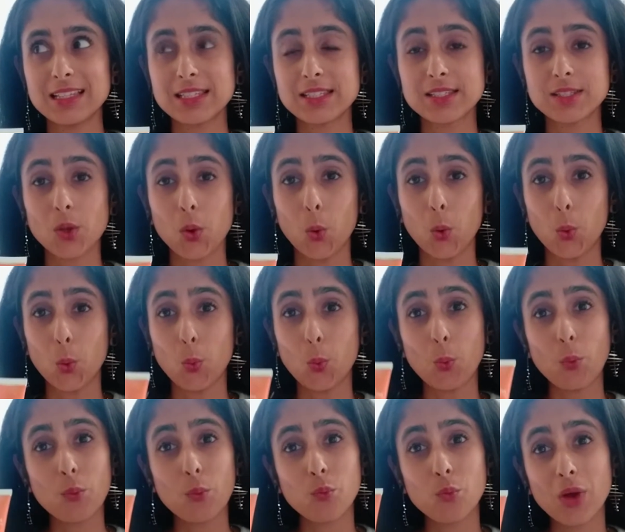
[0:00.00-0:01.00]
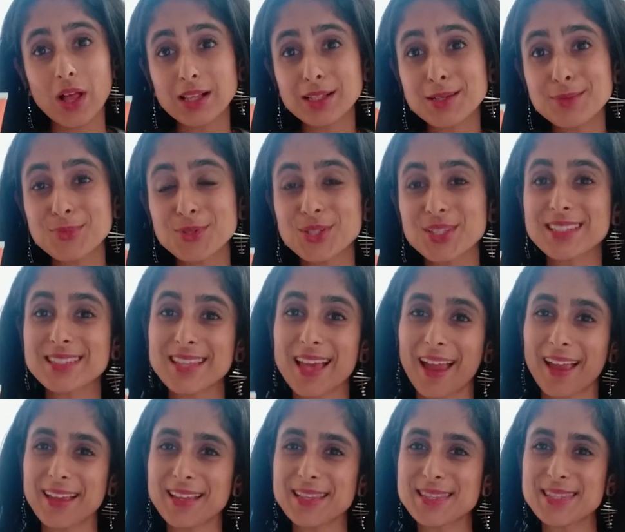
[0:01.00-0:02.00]
So, welcome to the
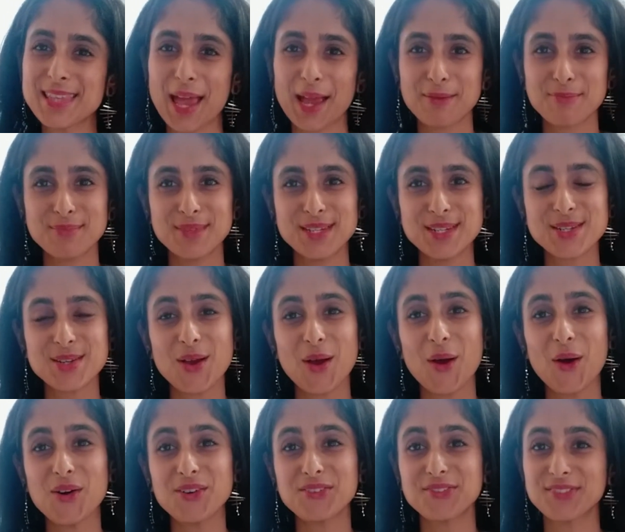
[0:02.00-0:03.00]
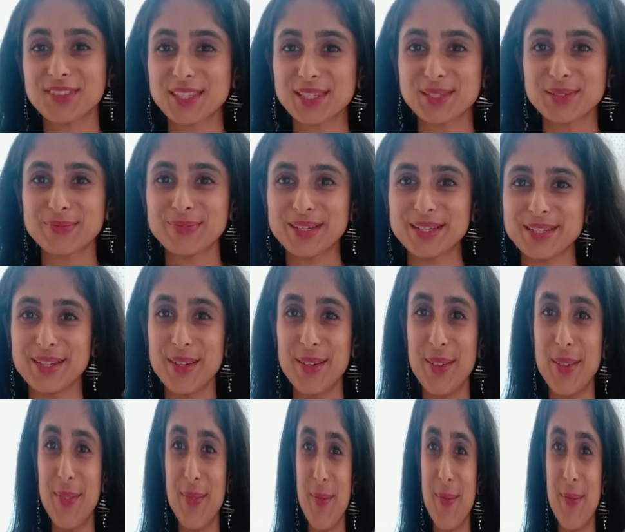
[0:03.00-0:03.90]
second segment of this video.